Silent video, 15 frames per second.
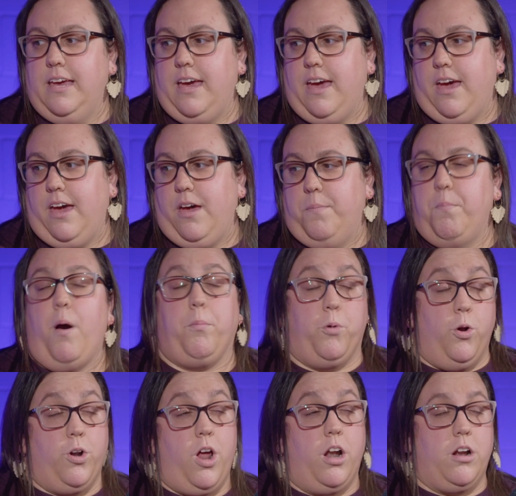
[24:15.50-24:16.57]
uh,
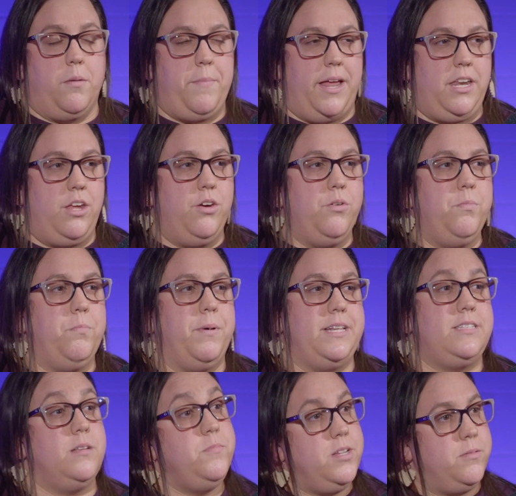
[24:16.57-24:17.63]
popcorn on our menu,
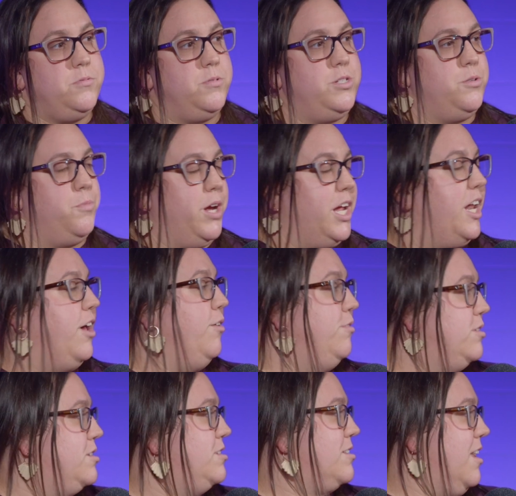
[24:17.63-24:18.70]
but sometimes we do bring it
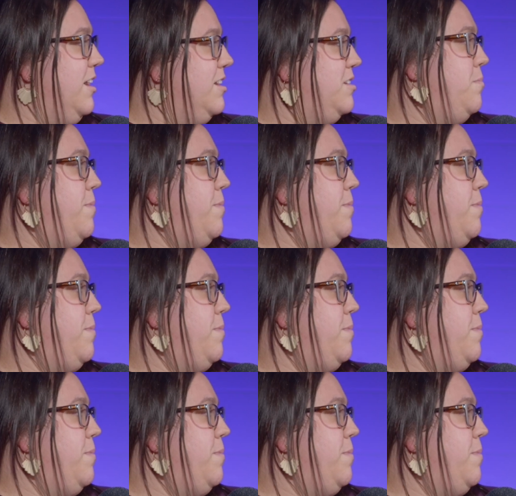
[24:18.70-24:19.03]
out. It just kind of